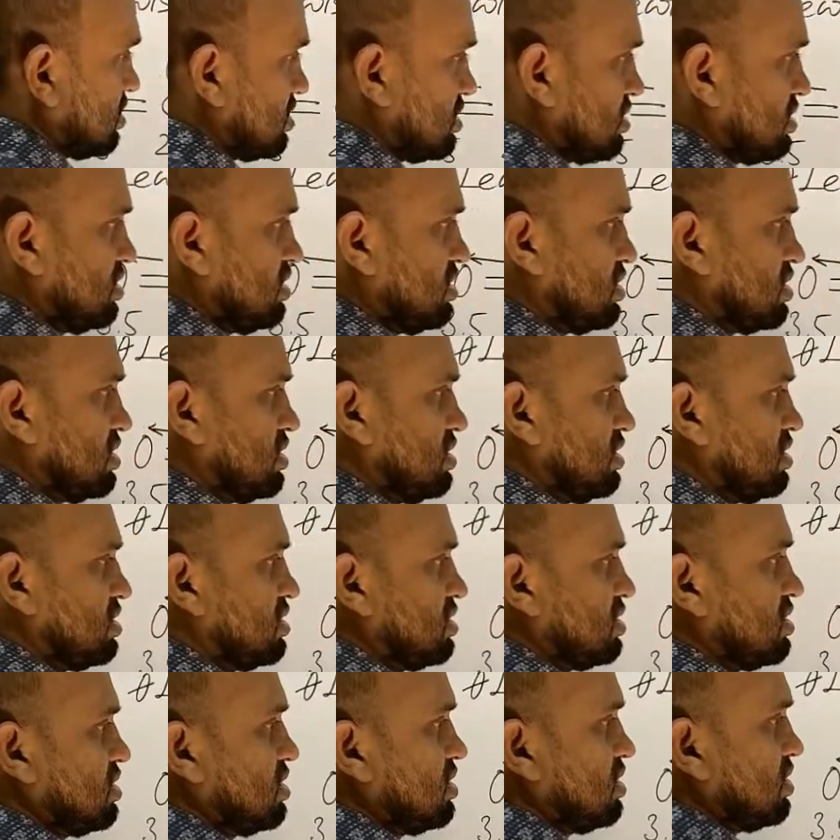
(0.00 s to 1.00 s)

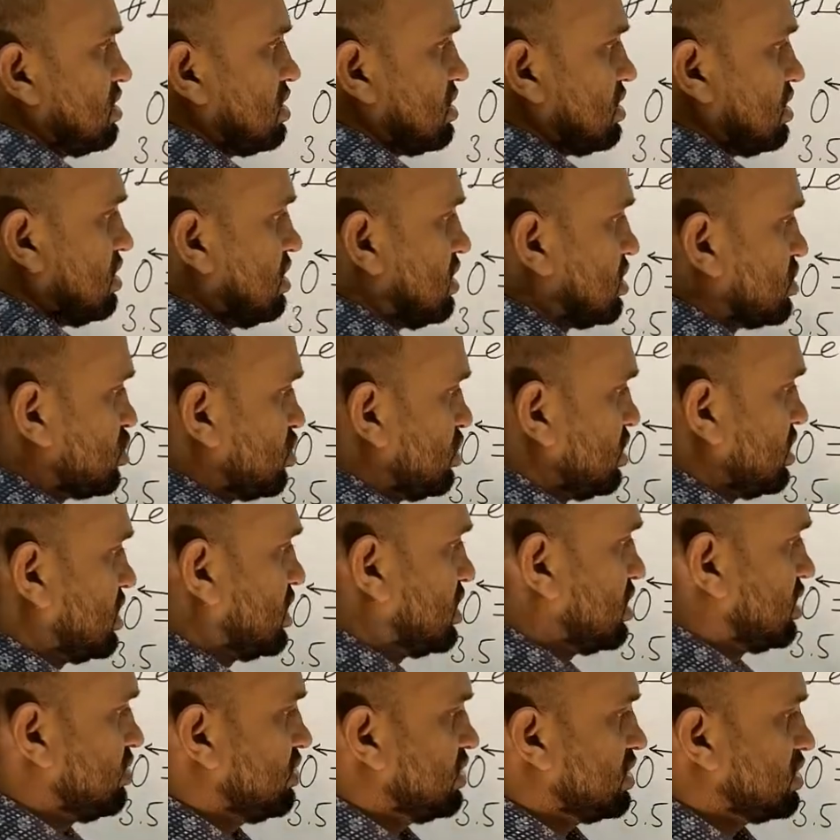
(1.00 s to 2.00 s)
Here,
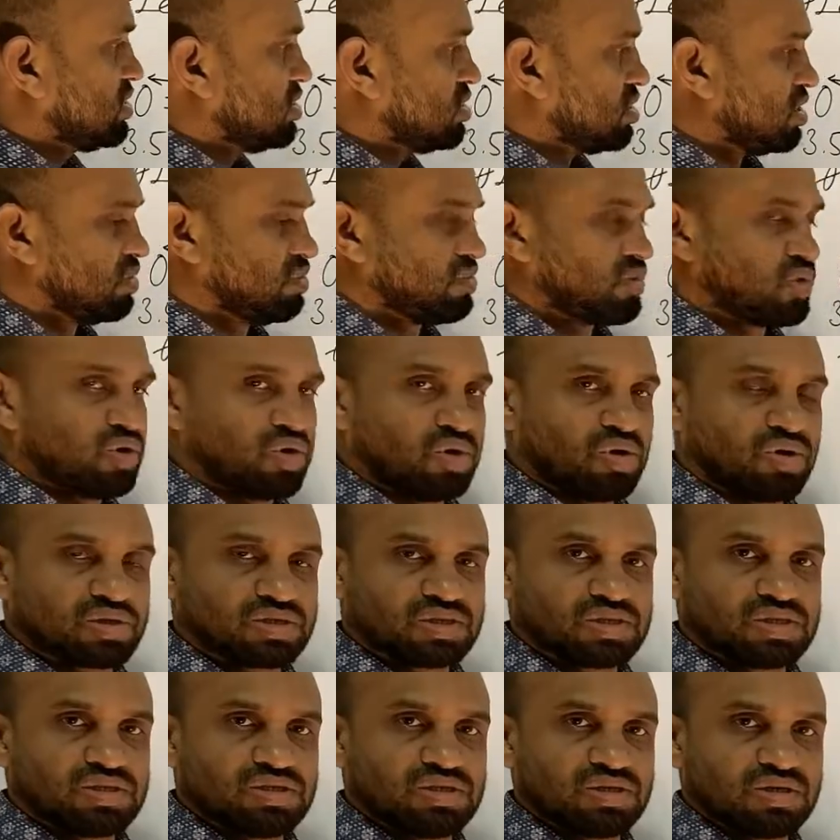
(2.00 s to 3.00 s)
electronegativity of
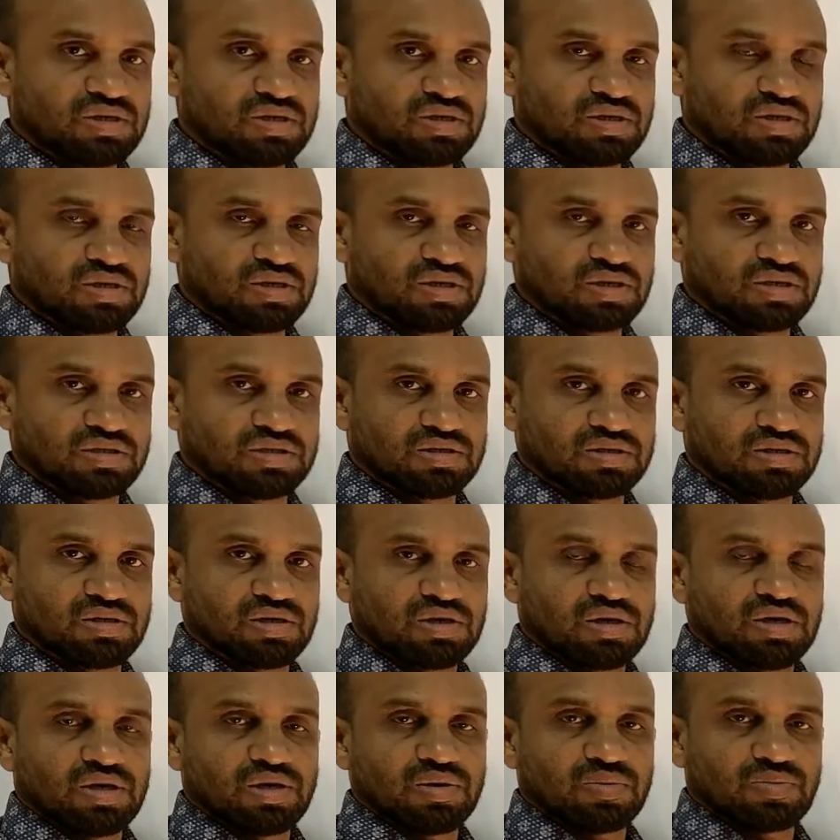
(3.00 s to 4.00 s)
oxygen
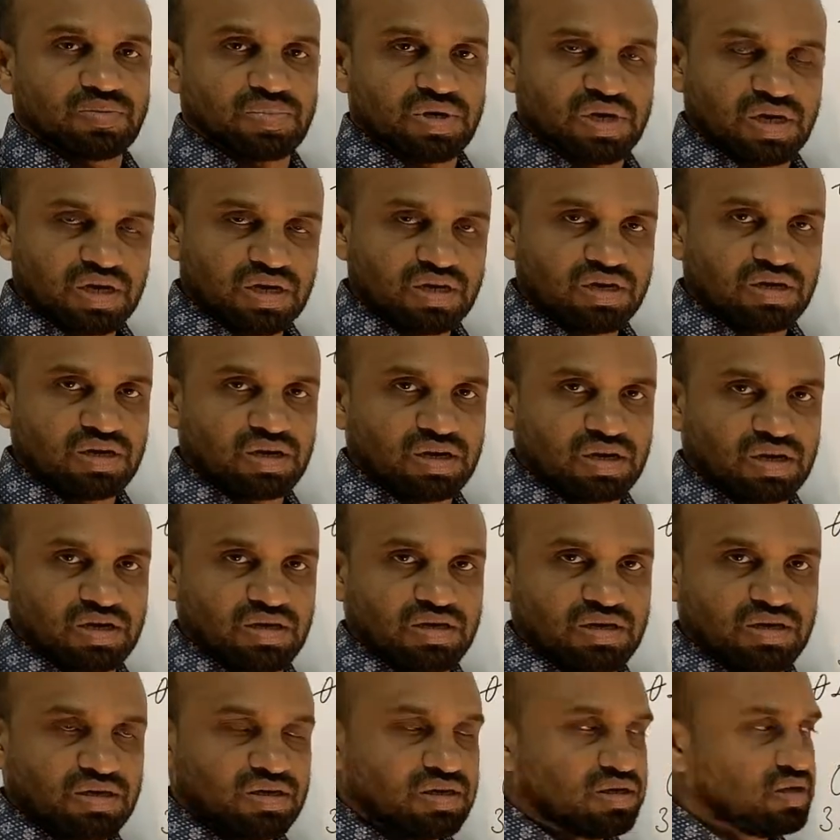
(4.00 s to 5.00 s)
is very
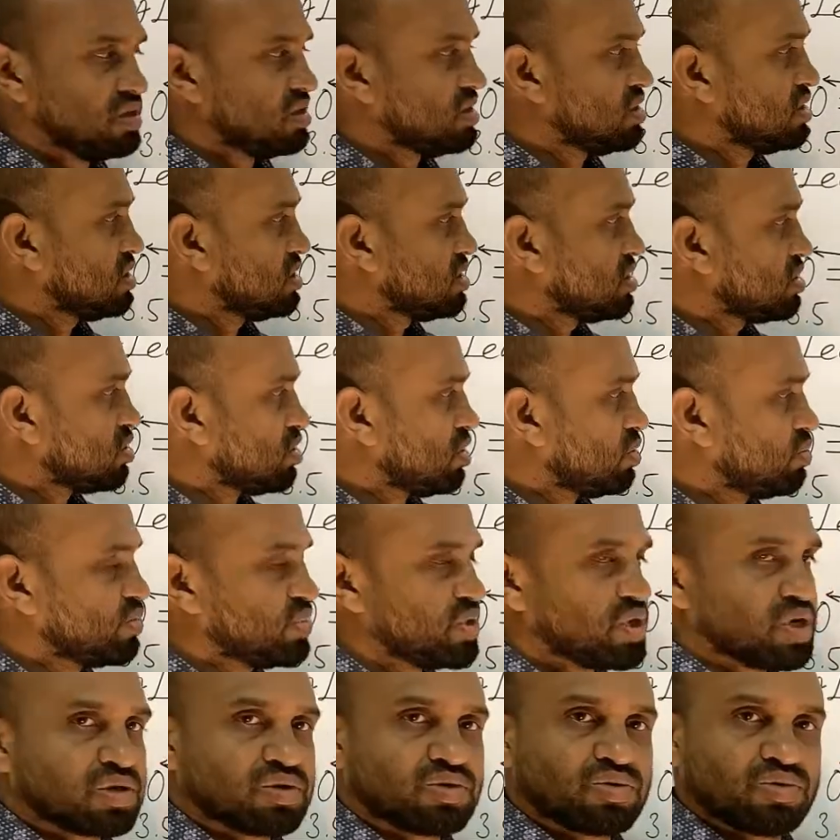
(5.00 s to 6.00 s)
high
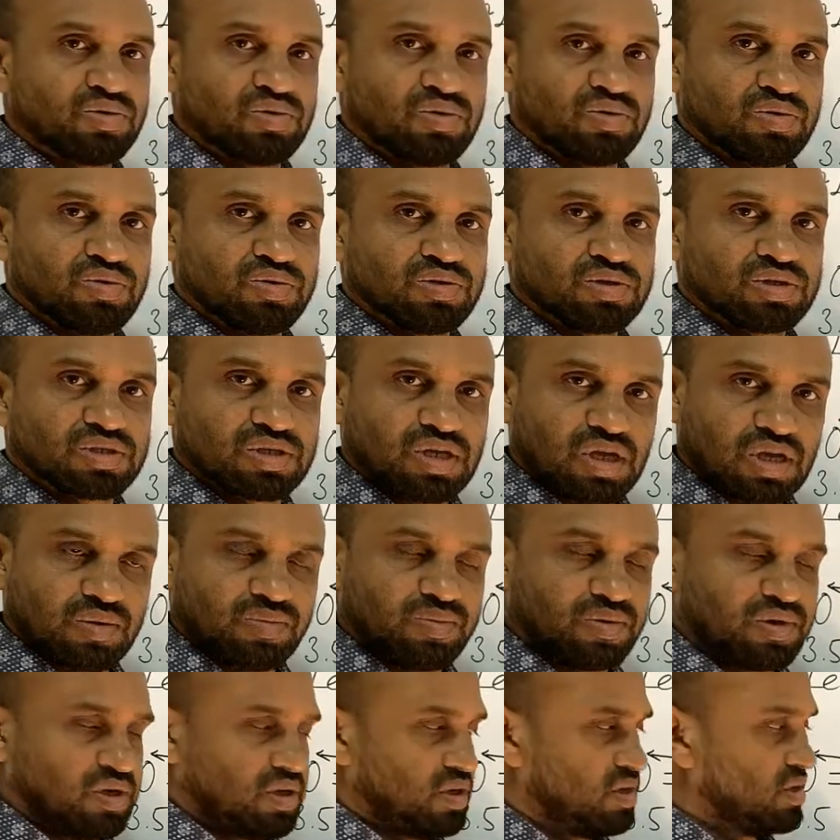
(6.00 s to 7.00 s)
compared to
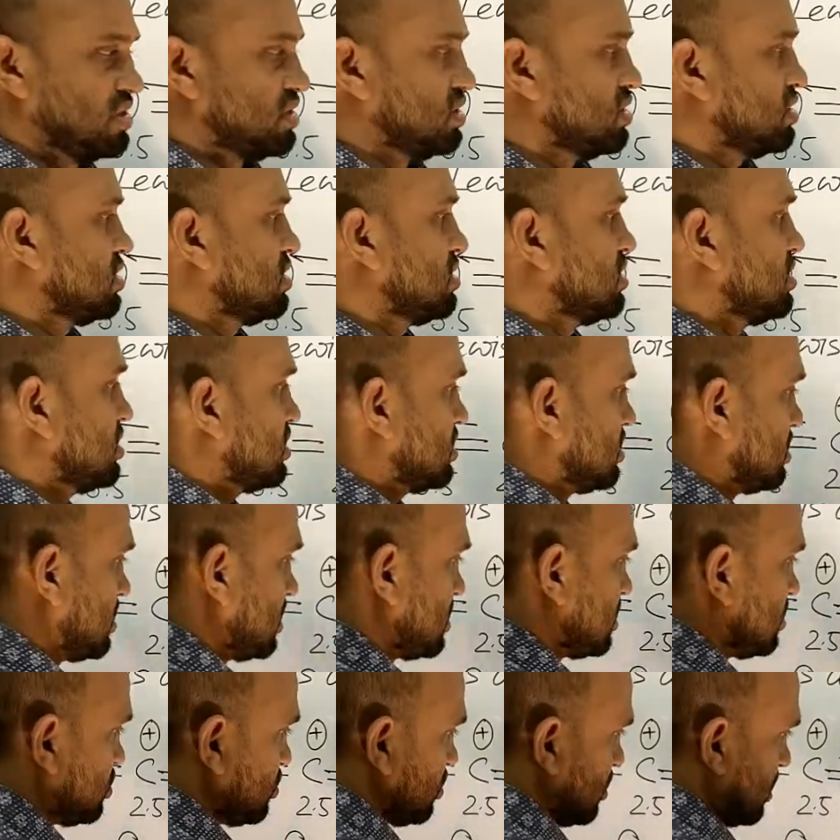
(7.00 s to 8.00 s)
sulfur.
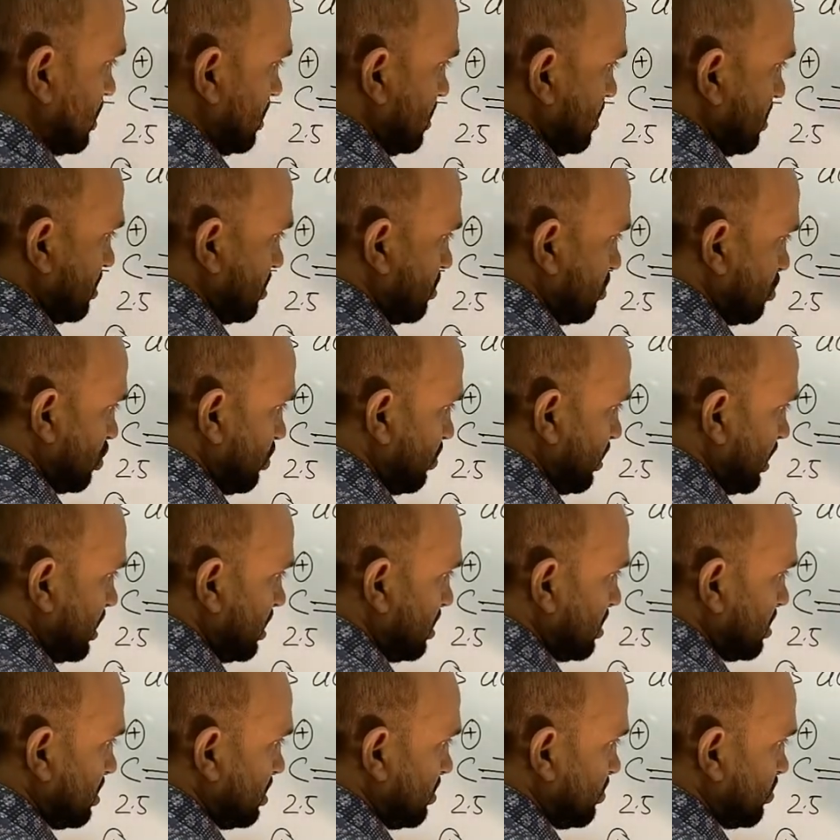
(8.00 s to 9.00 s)
That is why
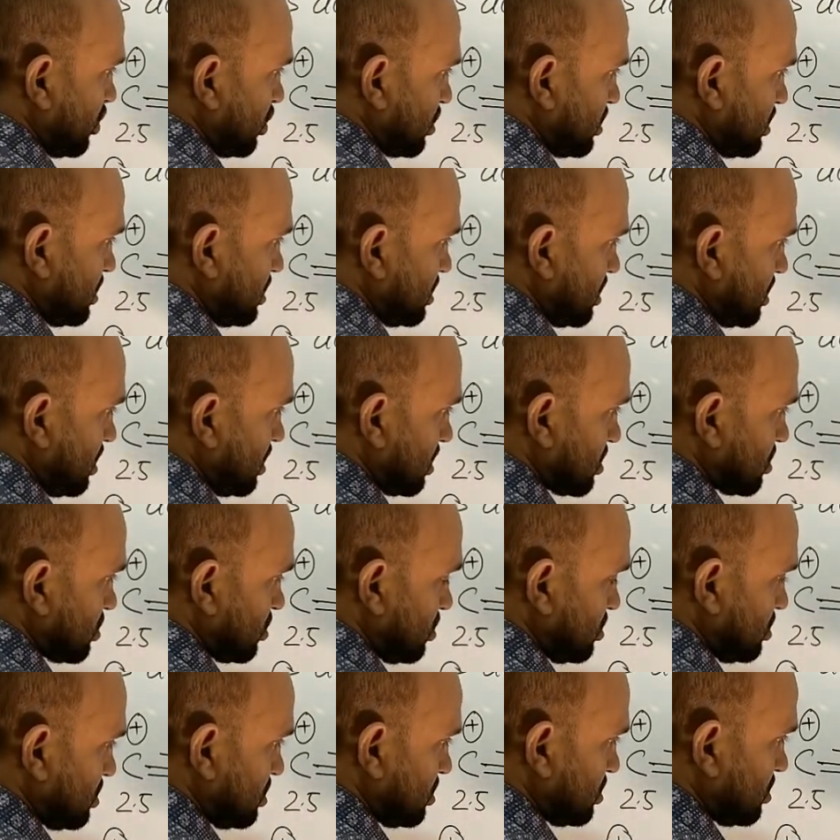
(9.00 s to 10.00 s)
covalently bonded
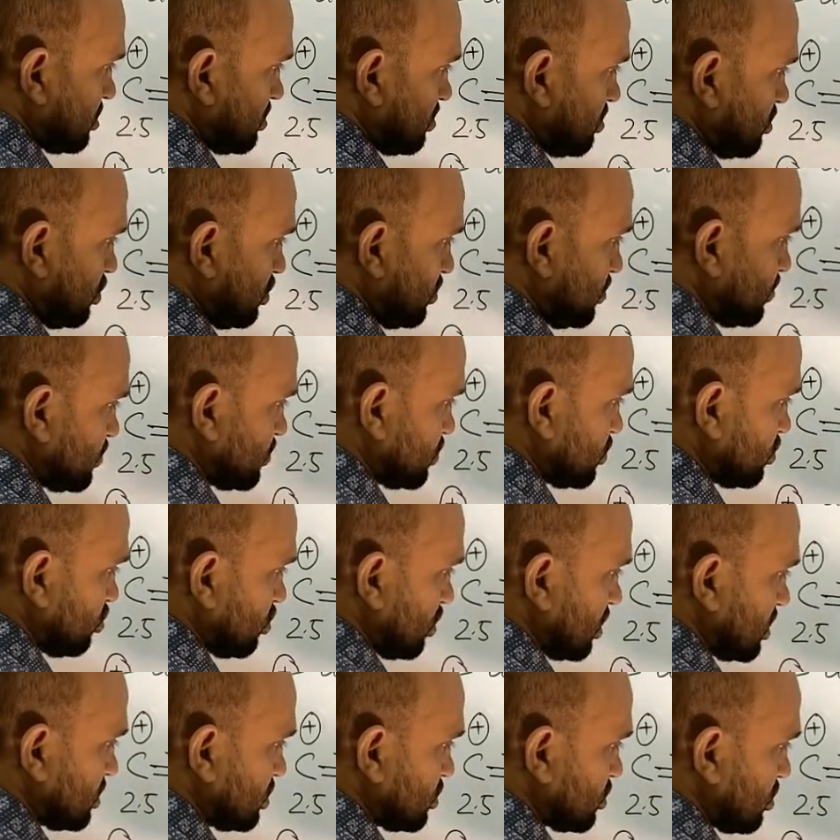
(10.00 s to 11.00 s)
electrons move
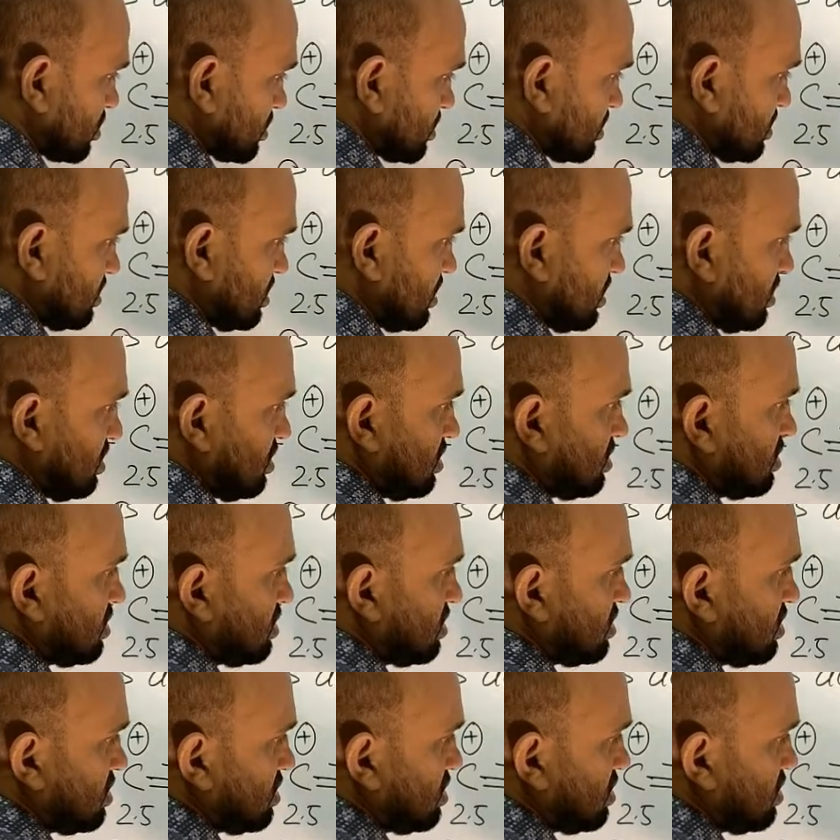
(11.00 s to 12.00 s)
towards
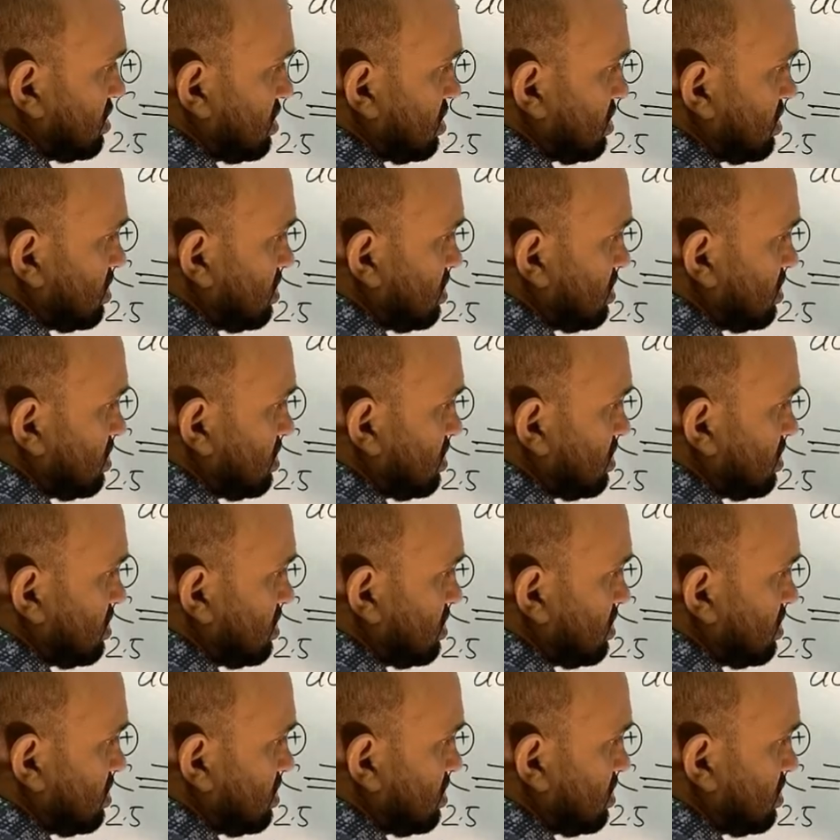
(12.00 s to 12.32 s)
oxygen,